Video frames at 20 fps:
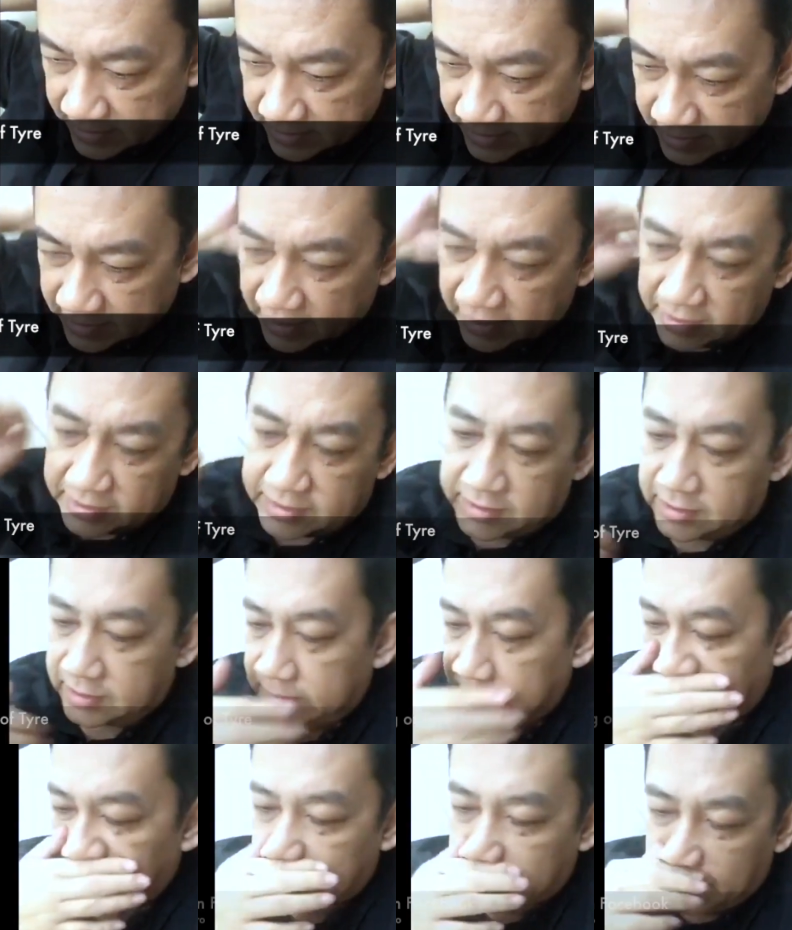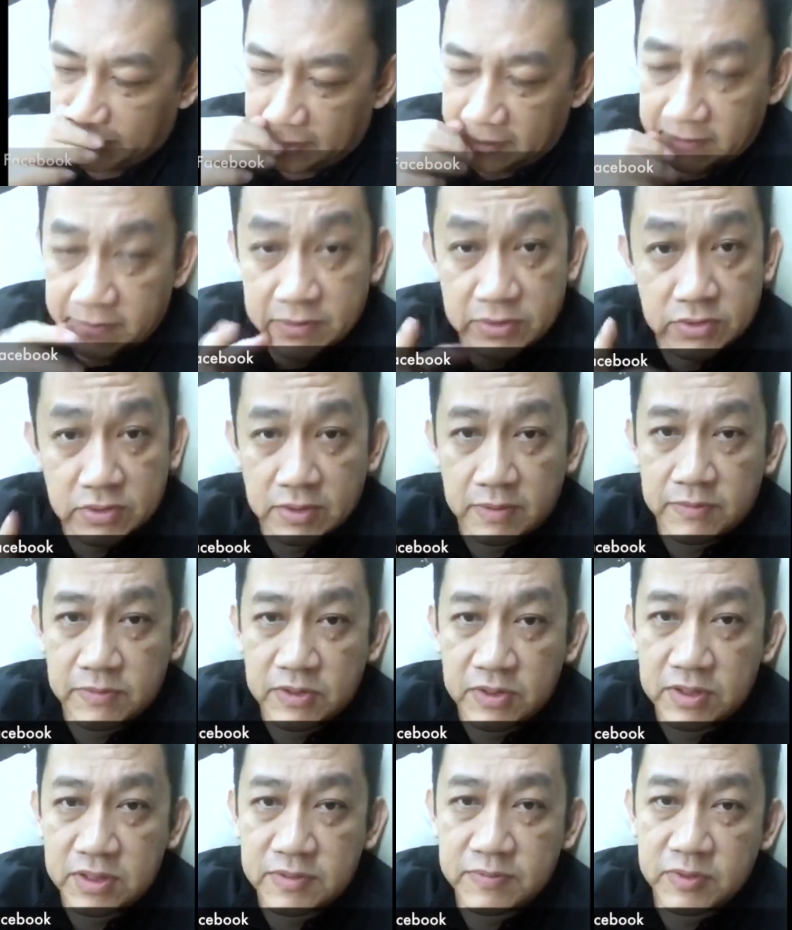that uh,
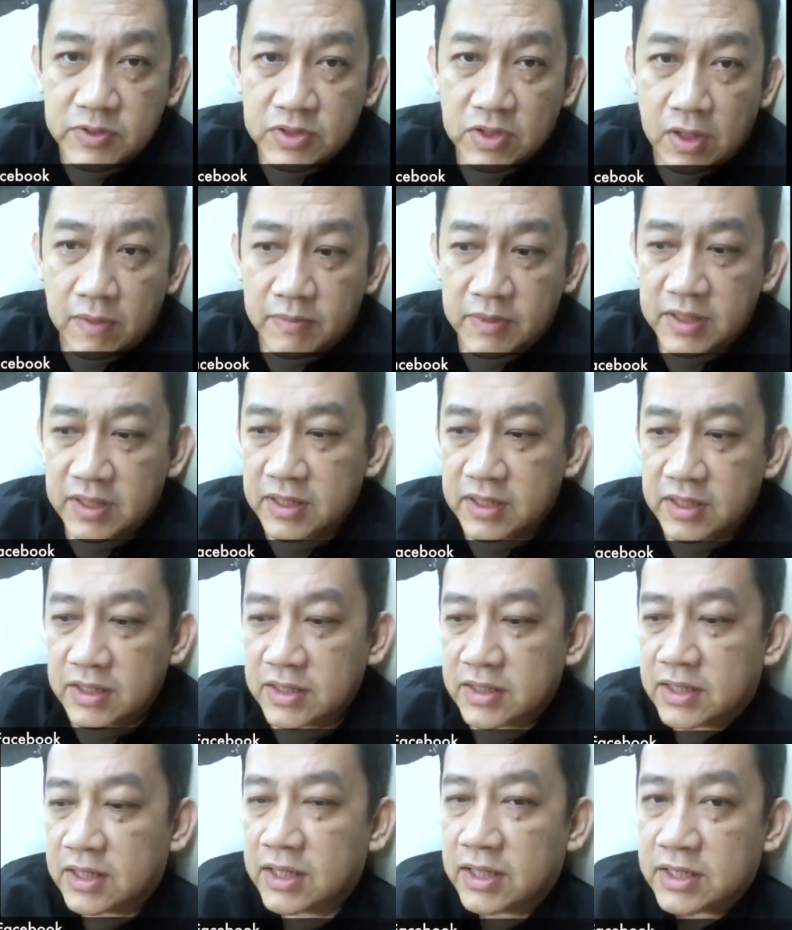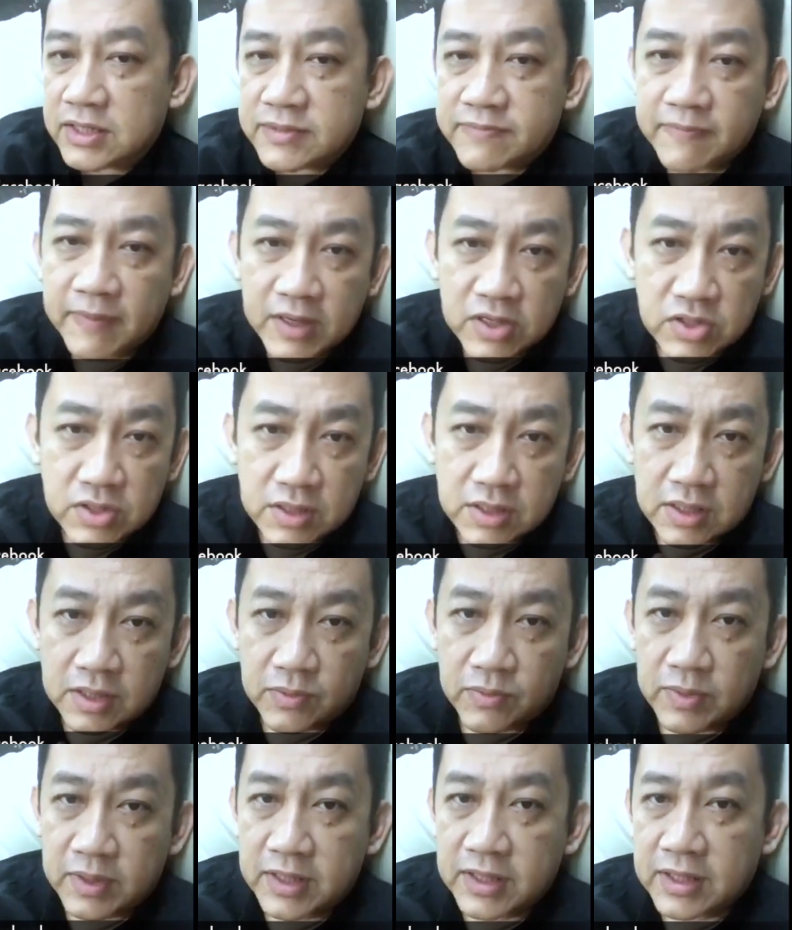scriptures predominantly,
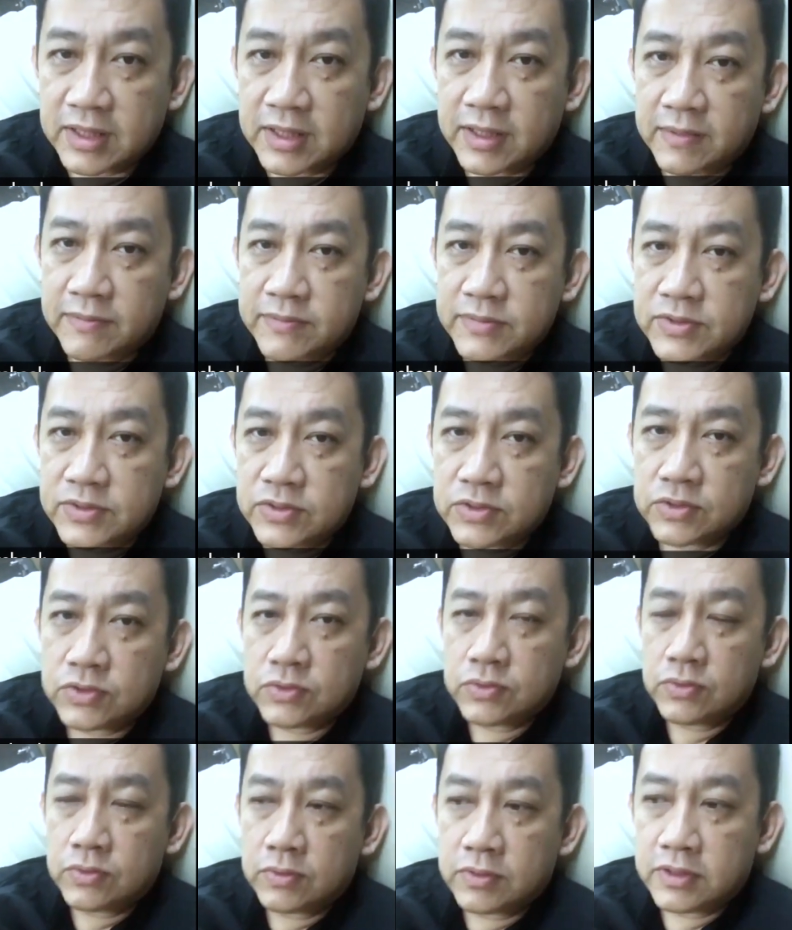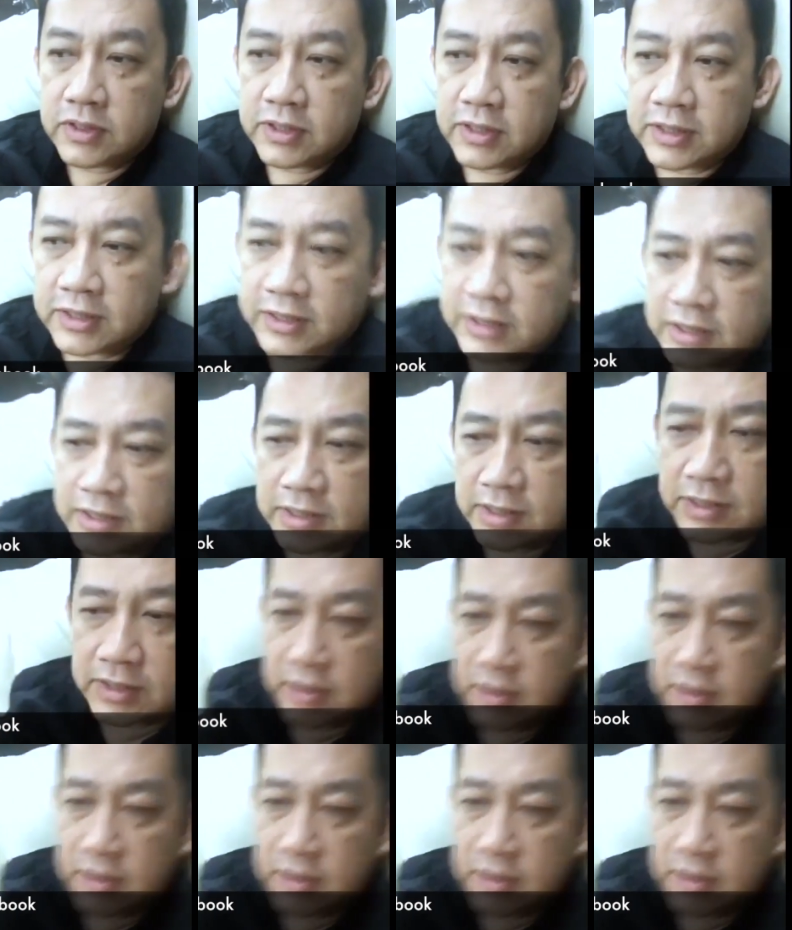especially when it comes to the